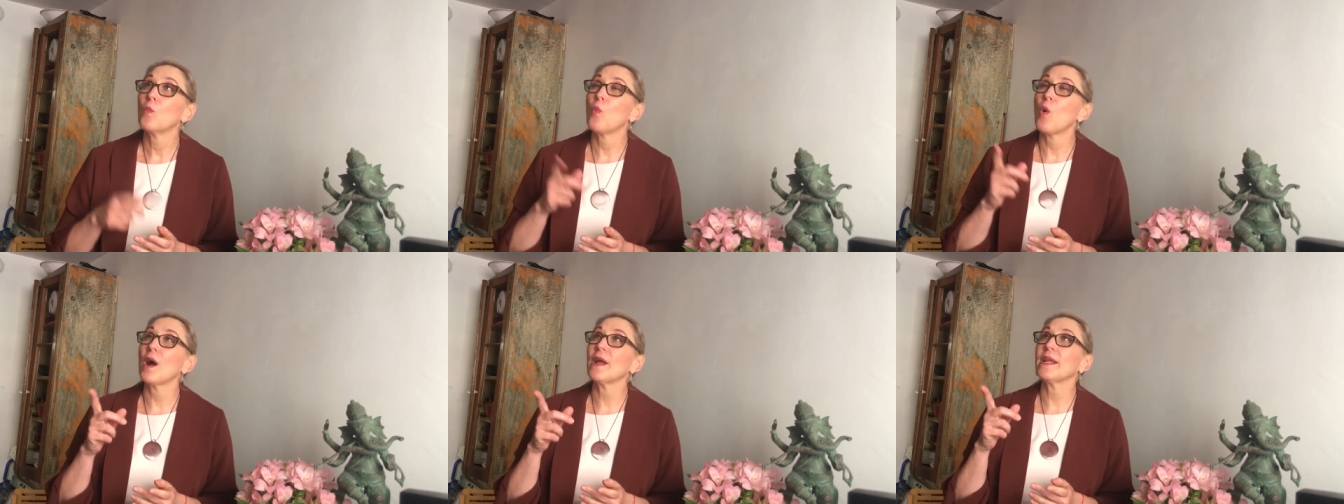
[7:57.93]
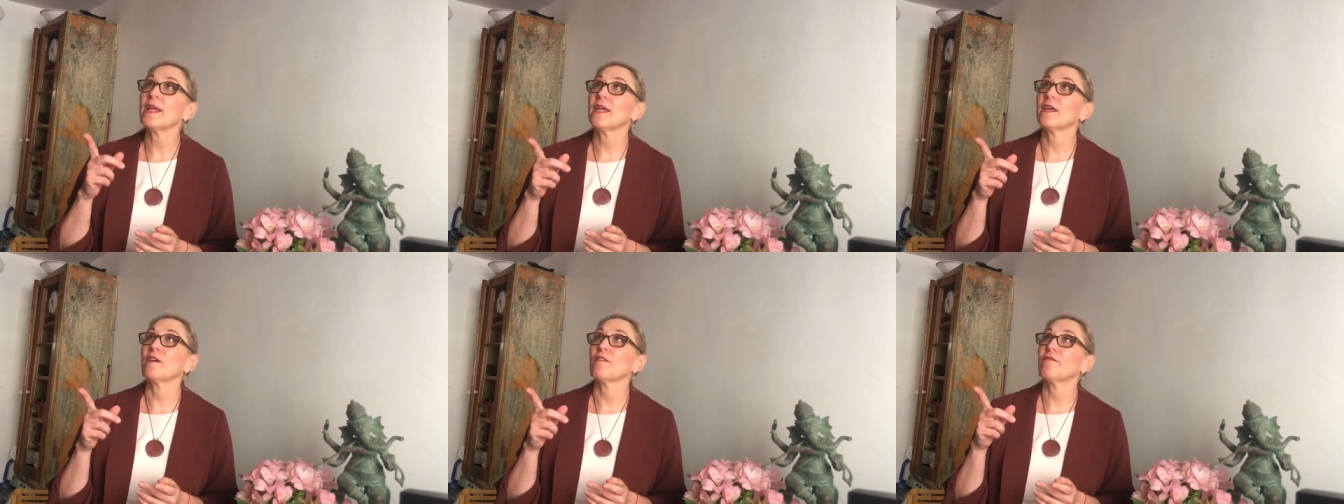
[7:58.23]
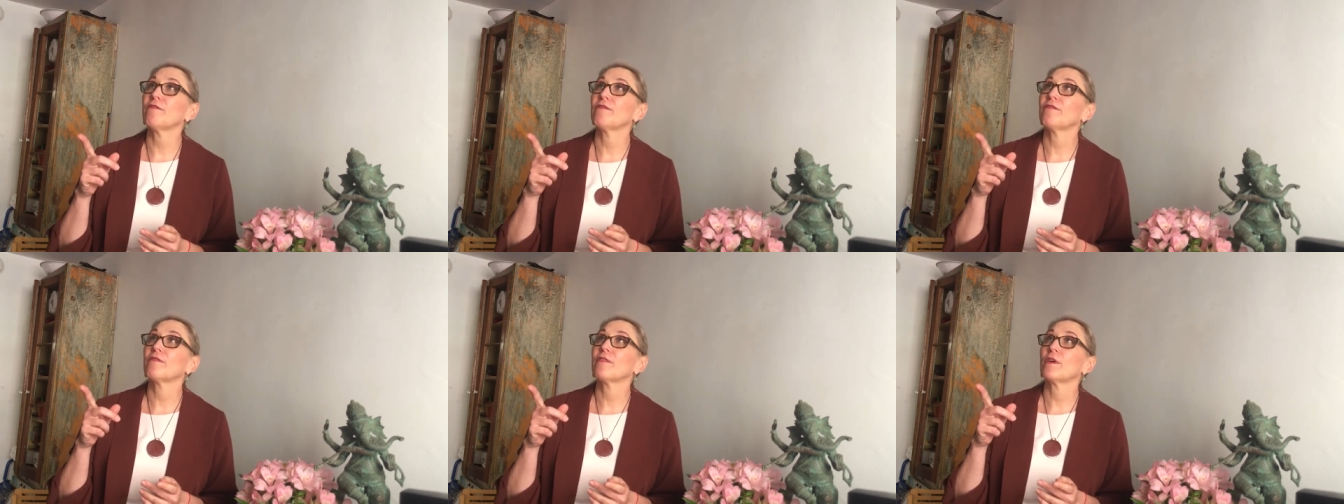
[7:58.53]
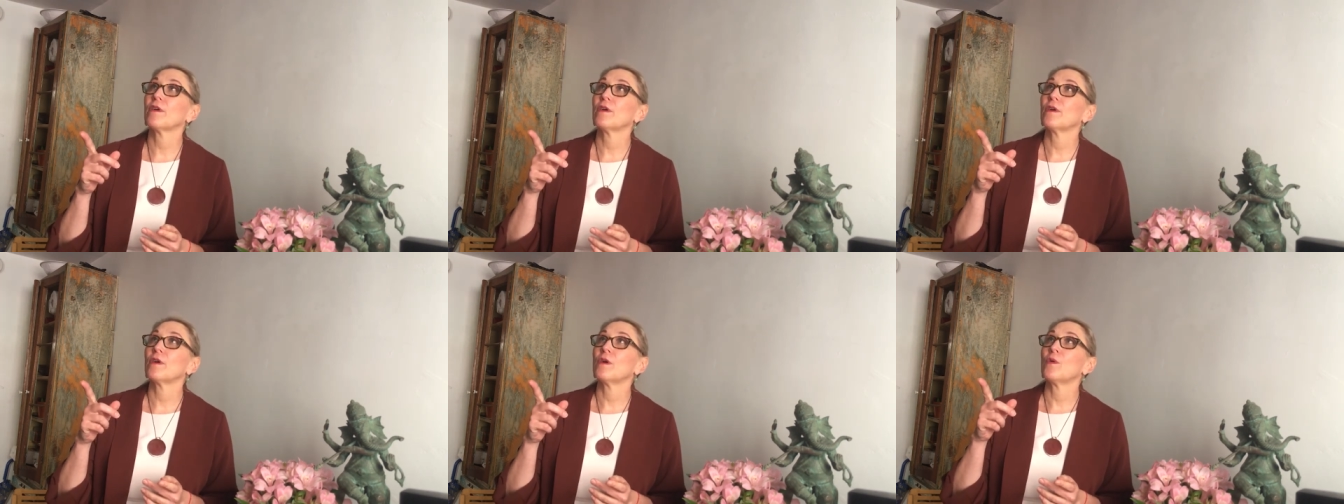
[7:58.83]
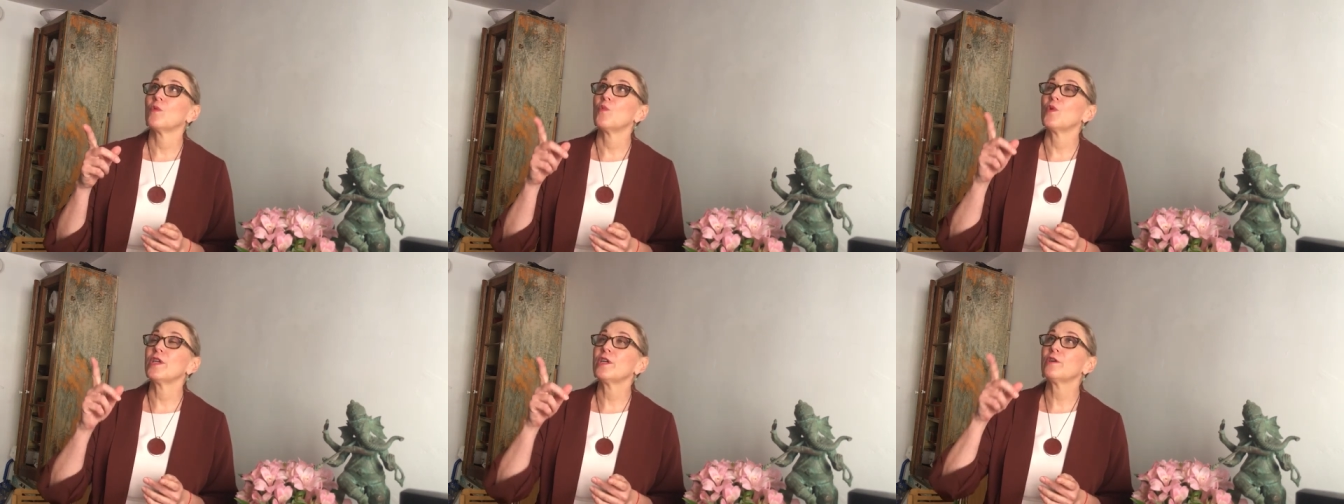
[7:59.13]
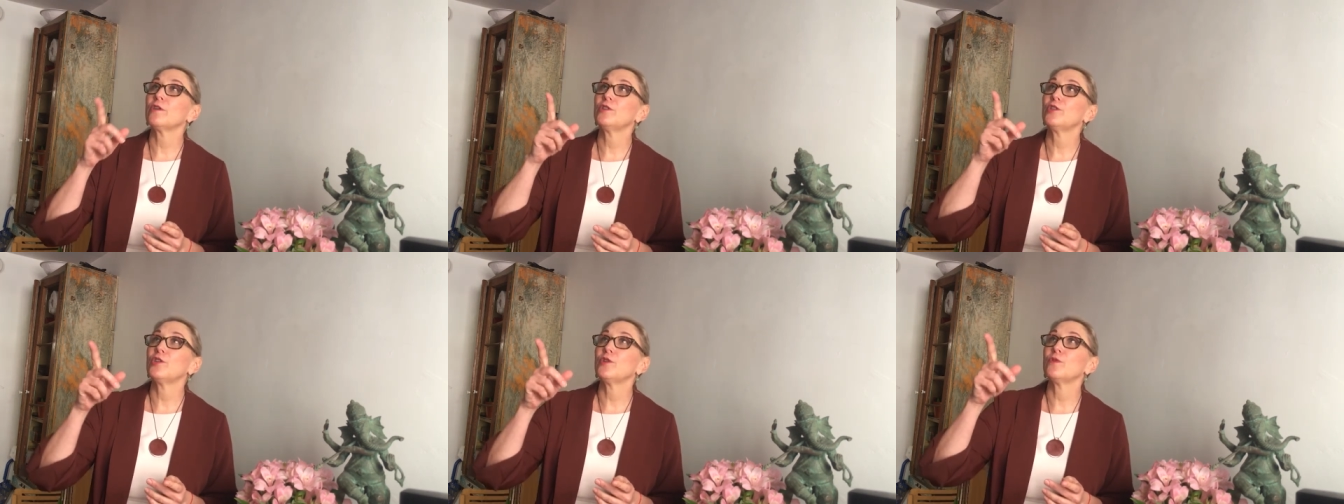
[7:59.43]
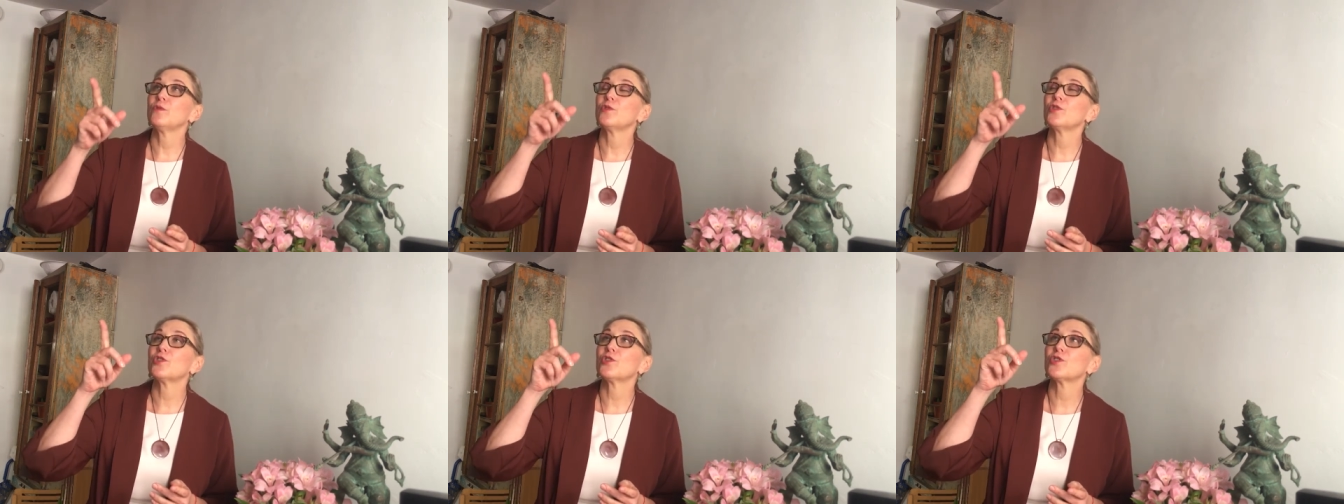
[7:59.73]
What if we could
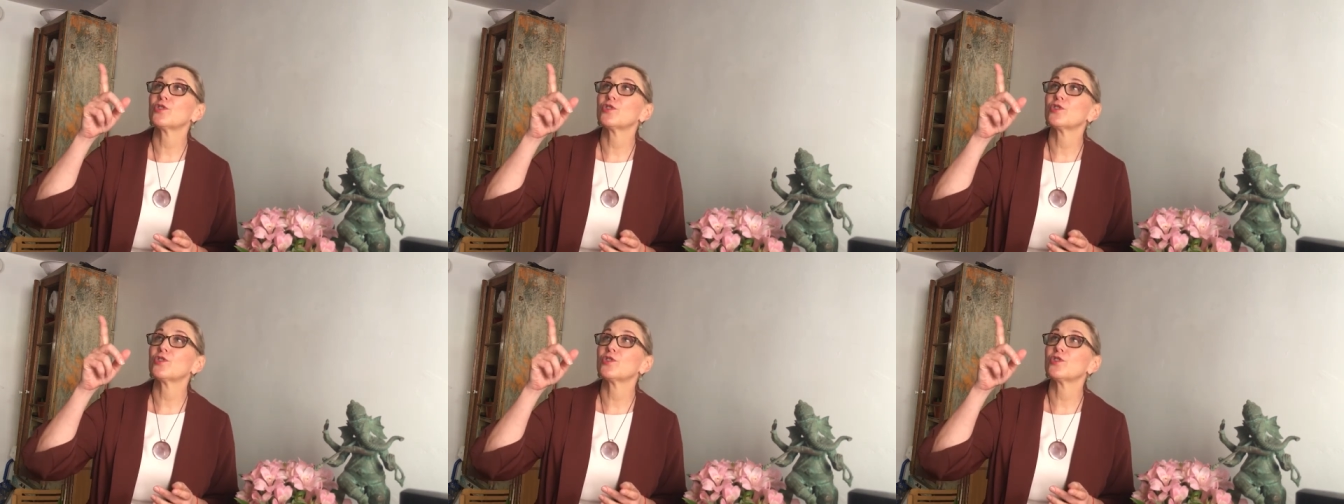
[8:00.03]
use